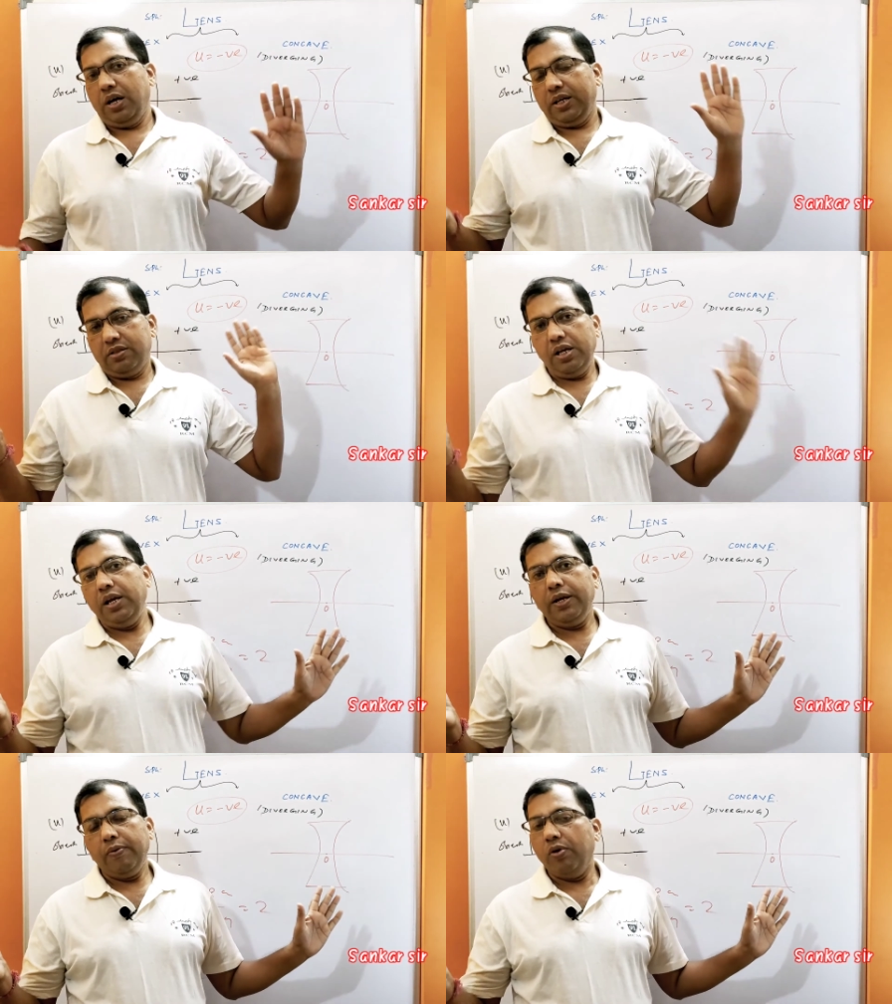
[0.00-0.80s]
I
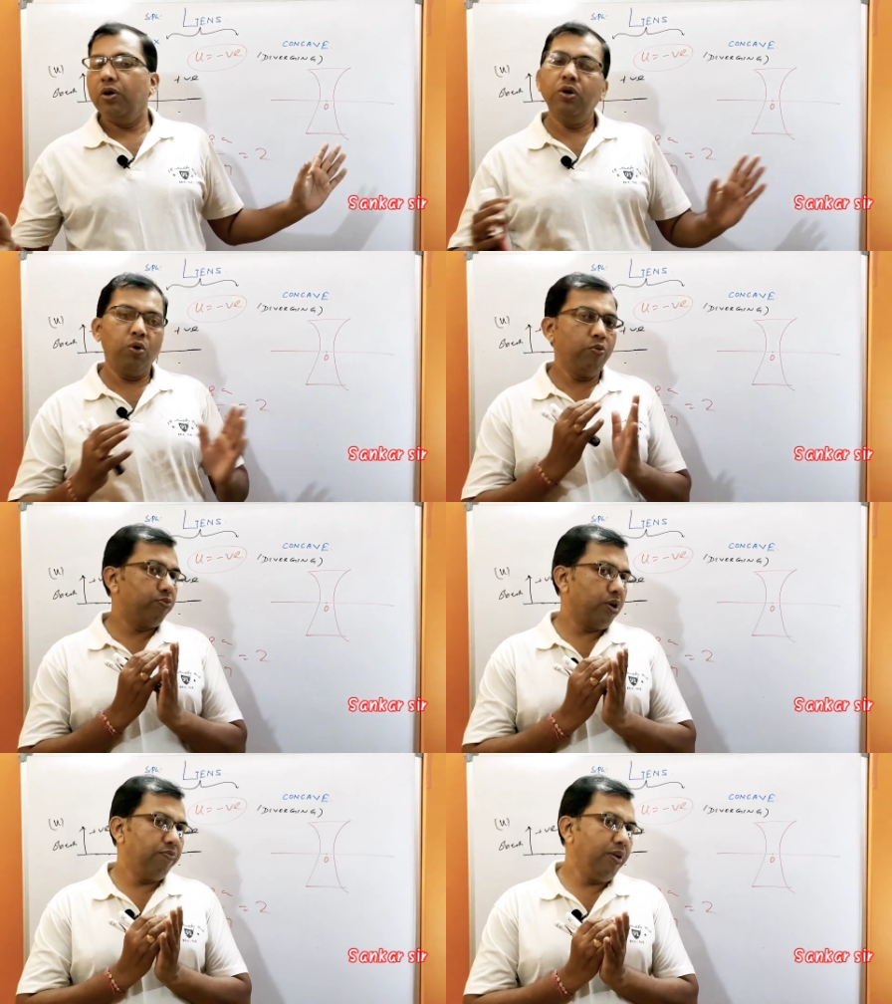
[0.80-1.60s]
think no
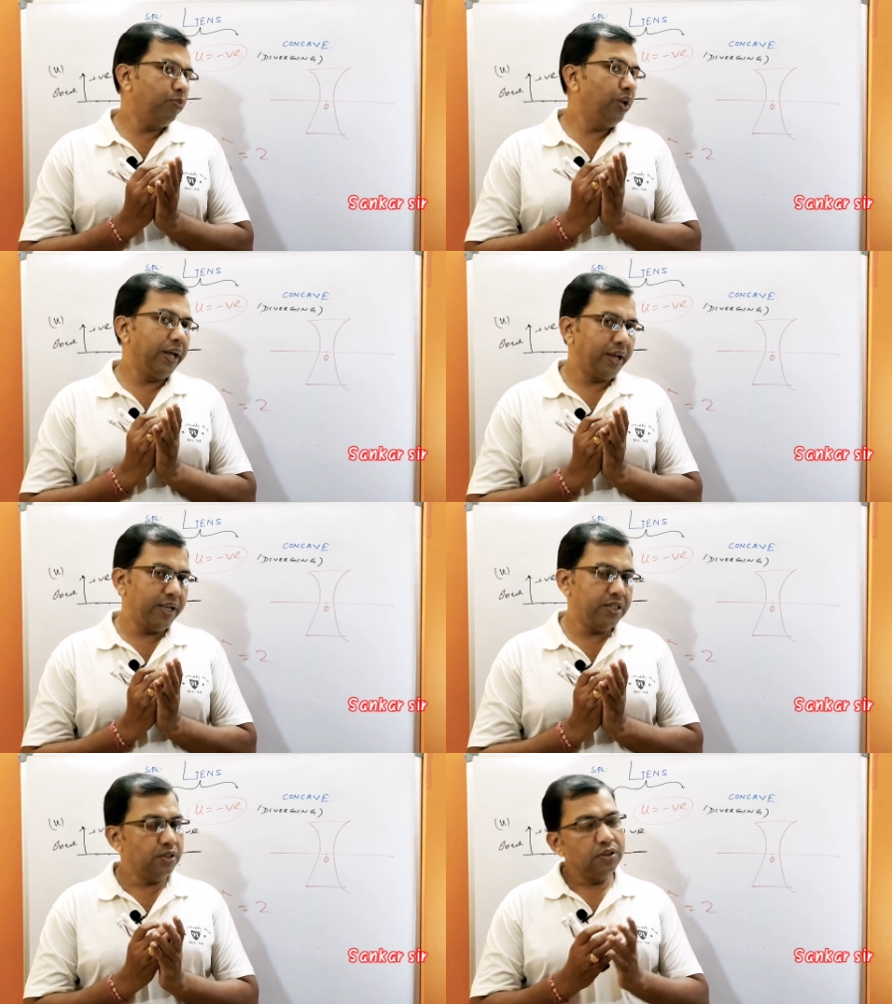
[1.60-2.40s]
problem will
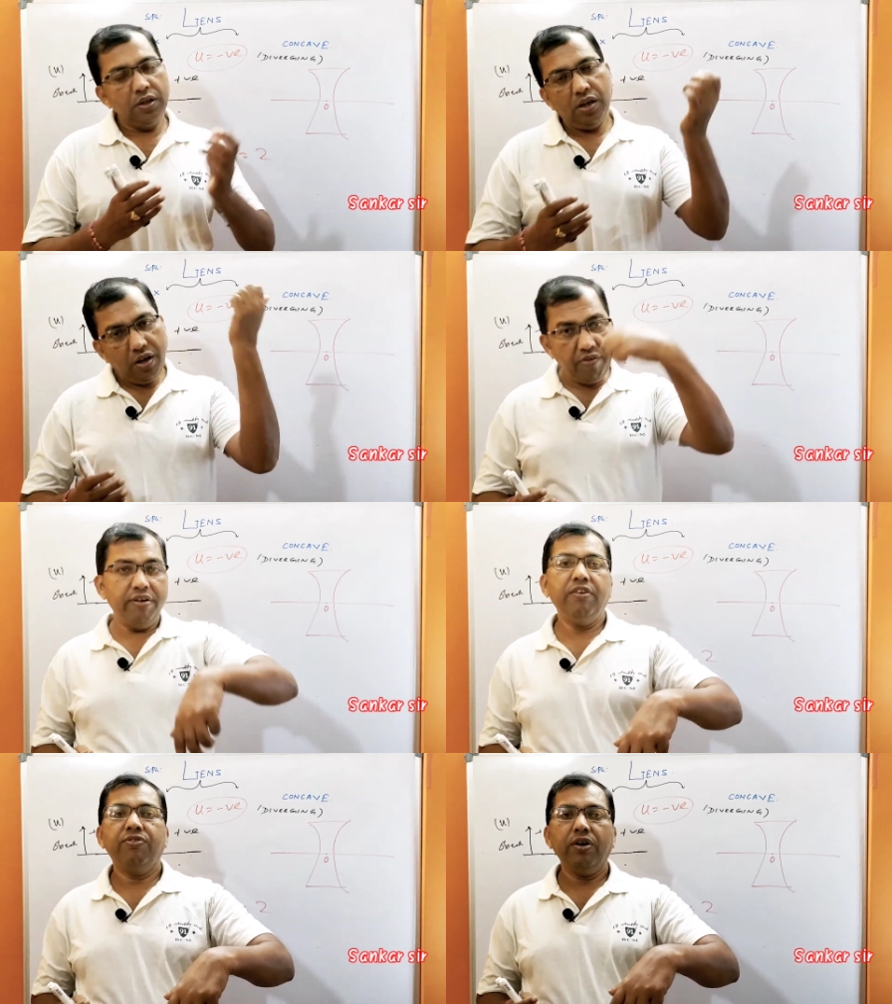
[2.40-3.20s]
arise.
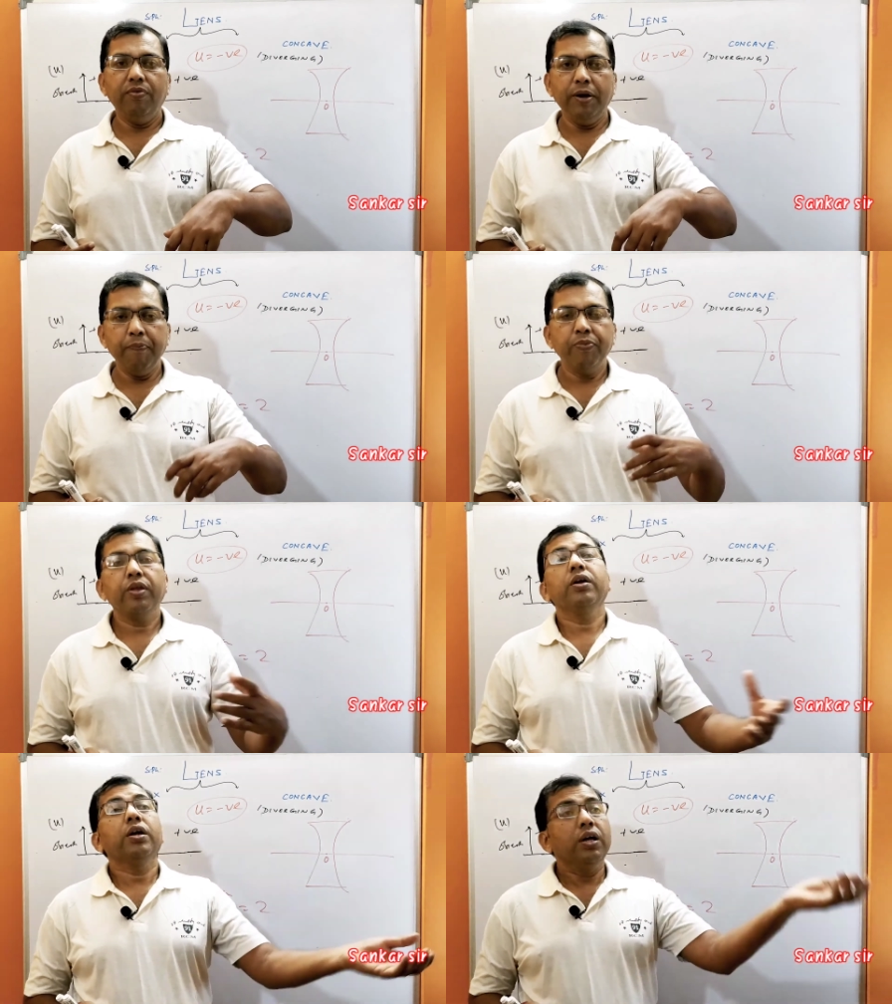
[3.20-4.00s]
If any
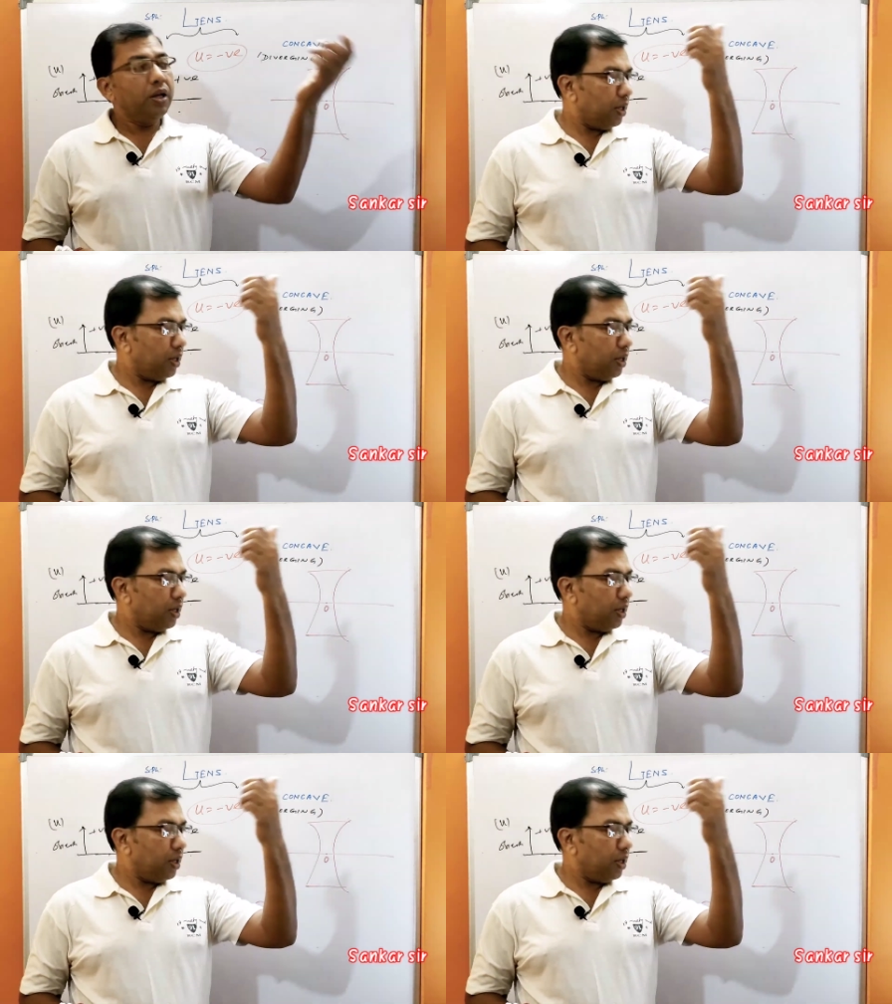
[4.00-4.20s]
problem,